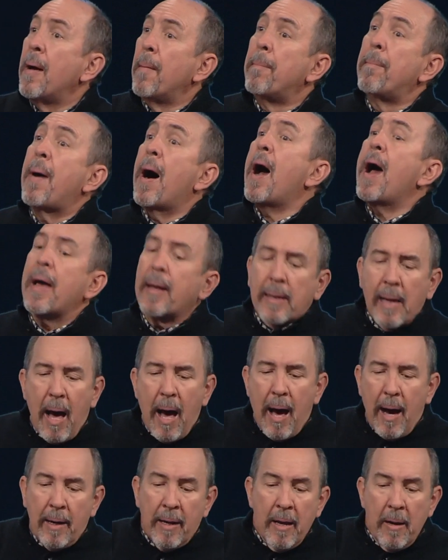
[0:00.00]
My
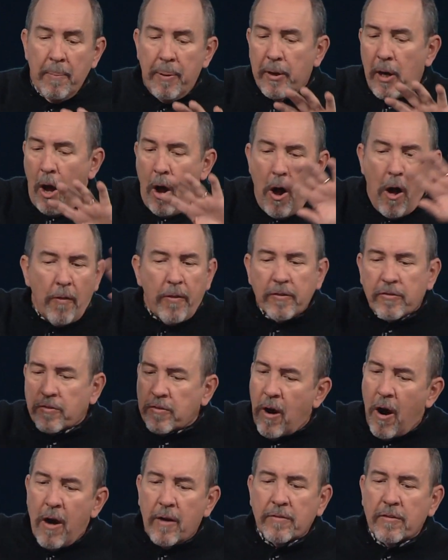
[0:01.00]
God put all the
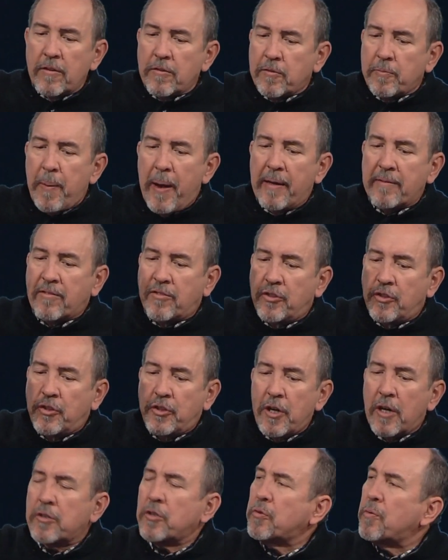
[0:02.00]
stars in space
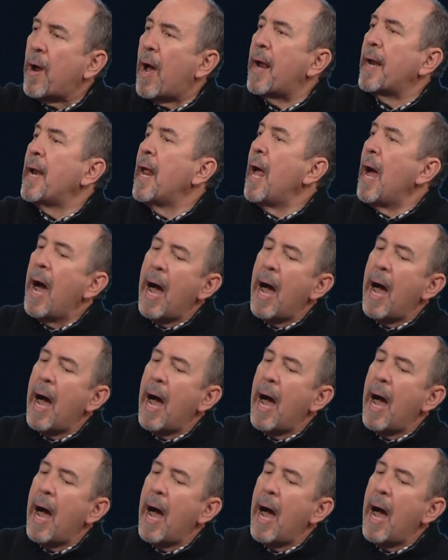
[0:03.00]
just right.